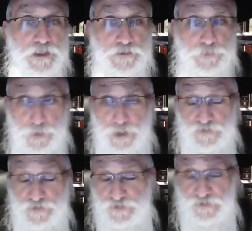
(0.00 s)
The
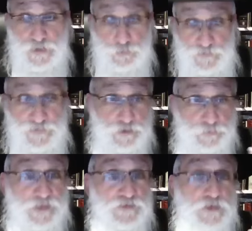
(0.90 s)
Pasuk says, I revealed
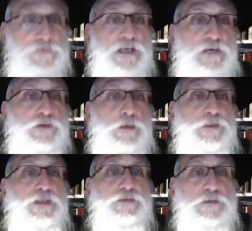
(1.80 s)
myself to Avraham,
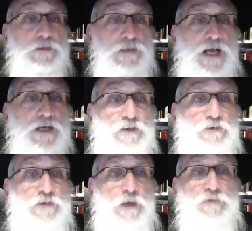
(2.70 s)
Yitzchak, and Yaakov.
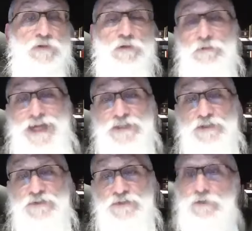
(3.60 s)
It comes along,
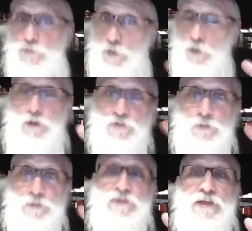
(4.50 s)
Rashi says, you know who Avraham,
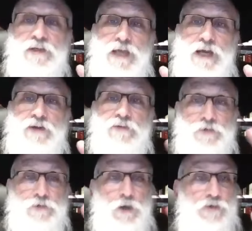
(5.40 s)
Yitzchak, and Yaakov are?
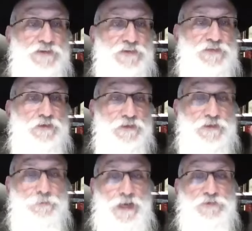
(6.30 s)
The Ovis,
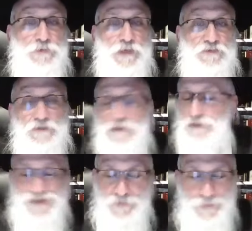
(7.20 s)
the patriarchs.
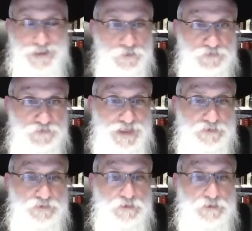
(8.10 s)
Everybody knows that.